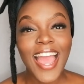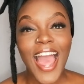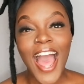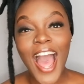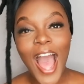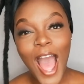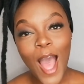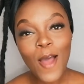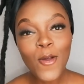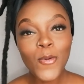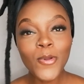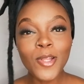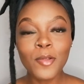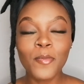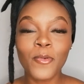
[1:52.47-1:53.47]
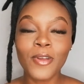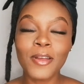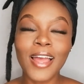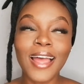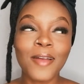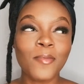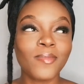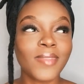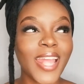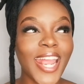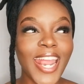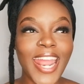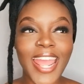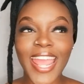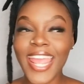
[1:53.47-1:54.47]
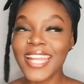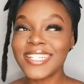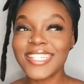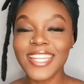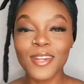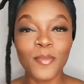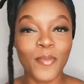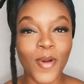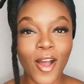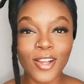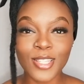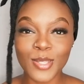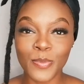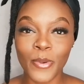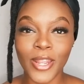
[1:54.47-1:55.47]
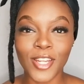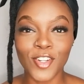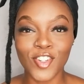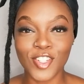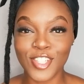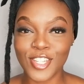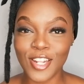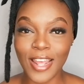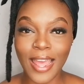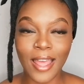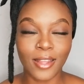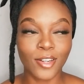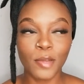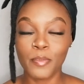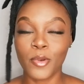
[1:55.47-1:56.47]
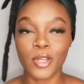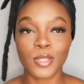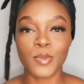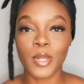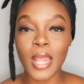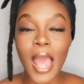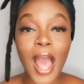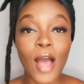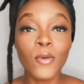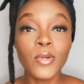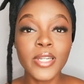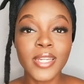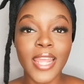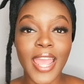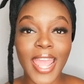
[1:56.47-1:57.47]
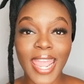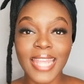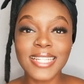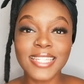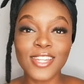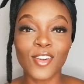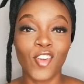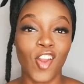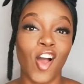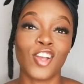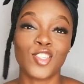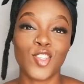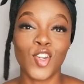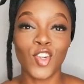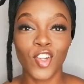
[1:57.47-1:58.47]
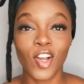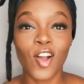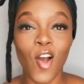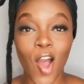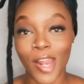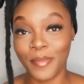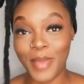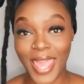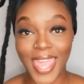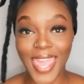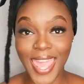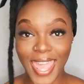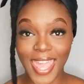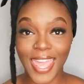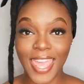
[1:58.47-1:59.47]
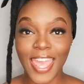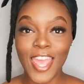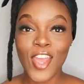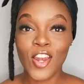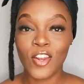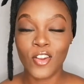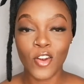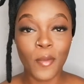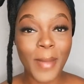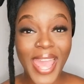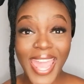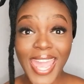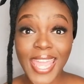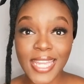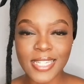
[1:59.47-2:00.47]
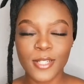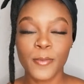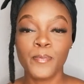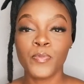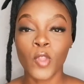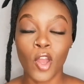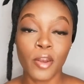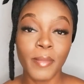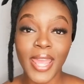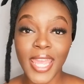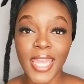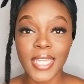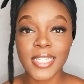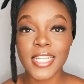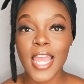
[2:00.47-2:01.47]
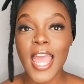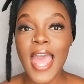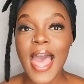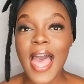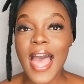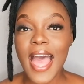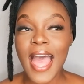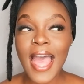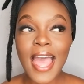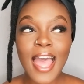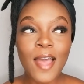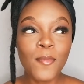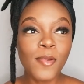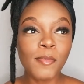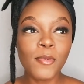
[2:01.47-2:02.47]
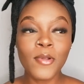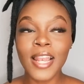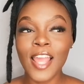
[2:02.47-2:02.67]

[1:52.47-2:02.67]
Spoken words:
how will 18 box braids, not box braids, how would 18 locks look on my head, you know, my head, on my head? People